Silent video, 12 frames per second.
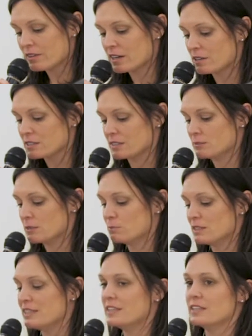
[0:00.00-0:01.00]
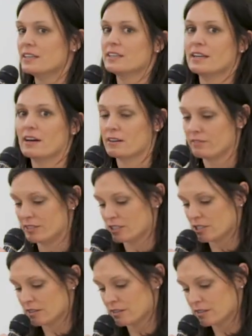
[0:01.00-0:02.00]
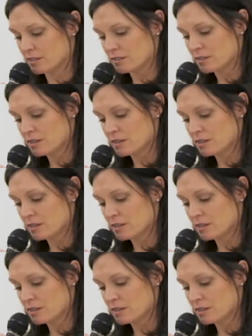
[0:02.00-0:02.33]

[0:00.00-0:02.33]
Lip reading: they all seem to bleed in and out of each other.